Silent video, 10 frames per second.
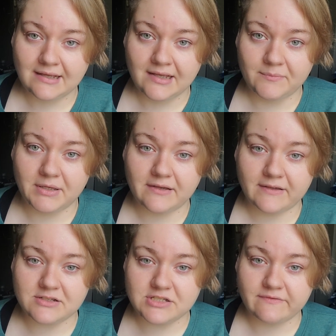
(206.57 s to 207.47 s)
because
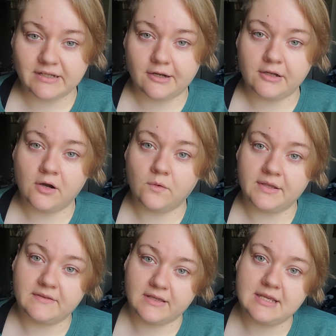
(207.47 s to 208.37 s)
I just figured, oh,
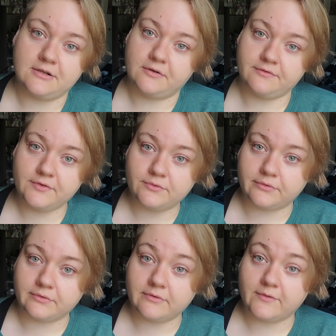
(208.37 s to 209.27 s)
it's a keto food,
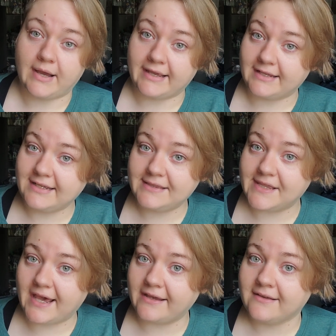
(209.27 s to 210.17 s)
so I can eat
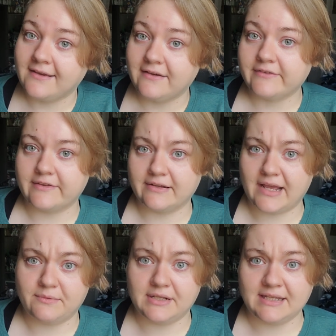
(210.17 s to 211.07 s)
that. So then I
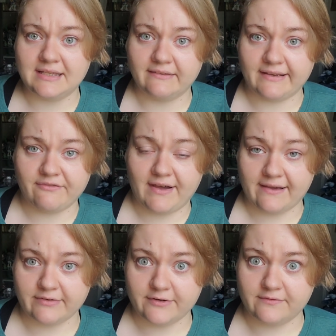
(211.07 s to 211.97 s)
would eat 5
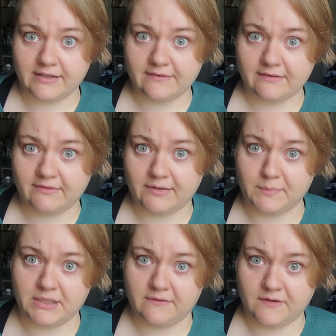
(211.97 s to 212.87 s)
servings of it
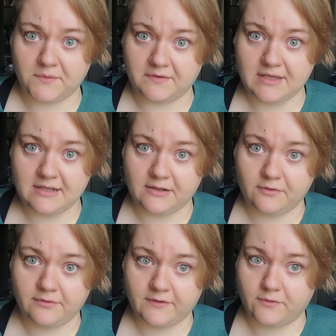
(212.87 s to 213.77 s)
because it was keto,
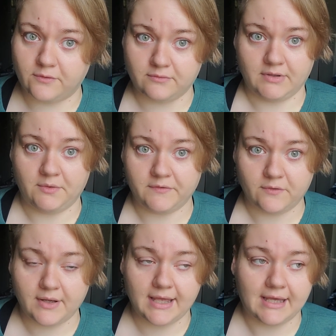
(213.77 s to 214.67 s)
so it was
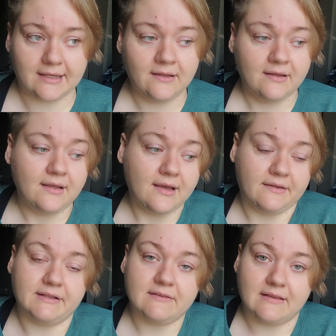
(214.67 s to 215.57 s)
okay. And
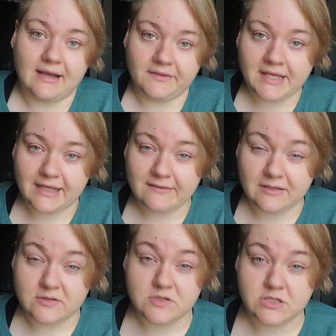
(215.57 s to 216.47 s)
that's not the case.
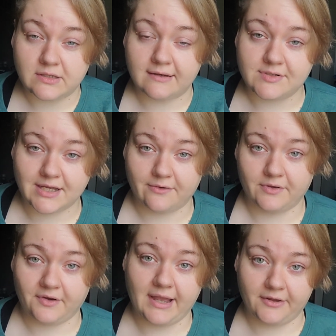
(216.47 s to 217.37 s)
You still have to count your
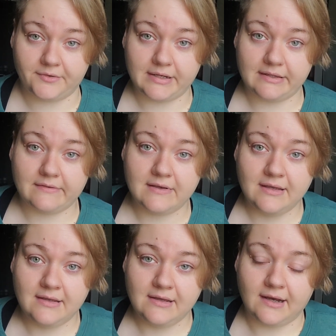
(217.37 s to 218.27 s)
calories.
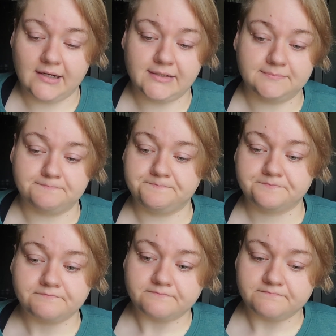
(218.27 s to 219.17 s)

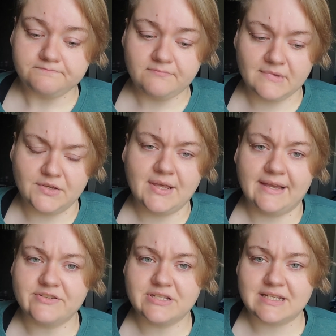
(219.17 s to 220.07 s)
You
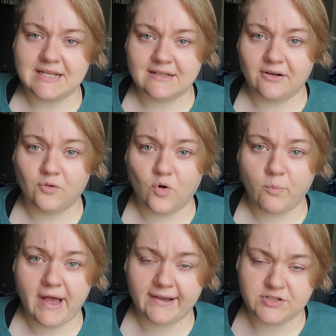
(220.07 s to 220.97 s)
can't just eat a whole
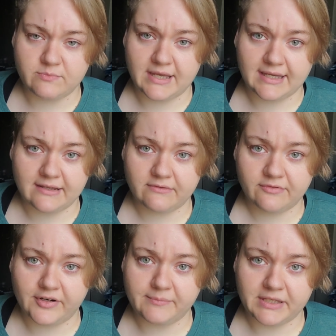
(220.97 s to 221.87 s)
package of bacon
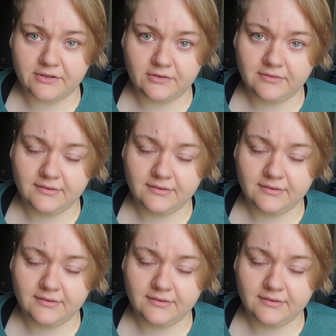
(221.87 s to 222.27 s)
for a meal